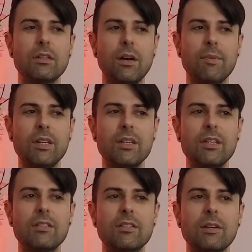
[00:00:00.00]
I mean,
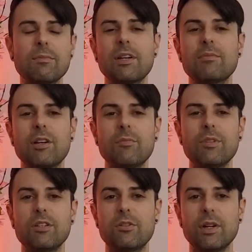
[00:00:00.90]
and sometimes I'll
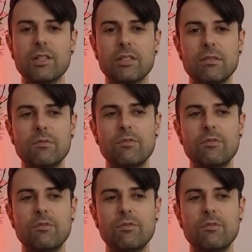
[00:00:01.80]
be aggressive